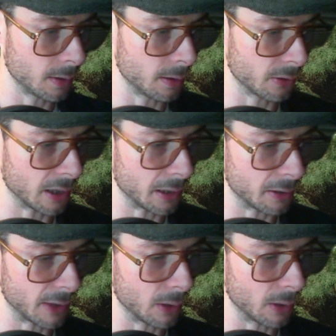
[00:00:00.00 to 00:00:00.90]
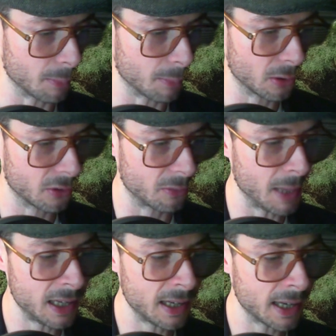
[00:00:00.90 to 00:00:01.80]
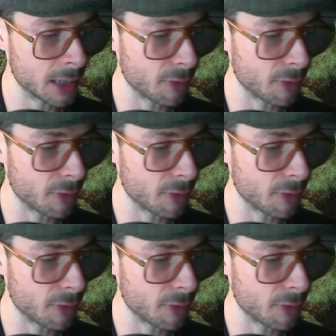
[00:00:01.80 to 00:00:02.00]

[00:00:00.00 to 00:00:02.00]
The studies have outlined PERC's many negative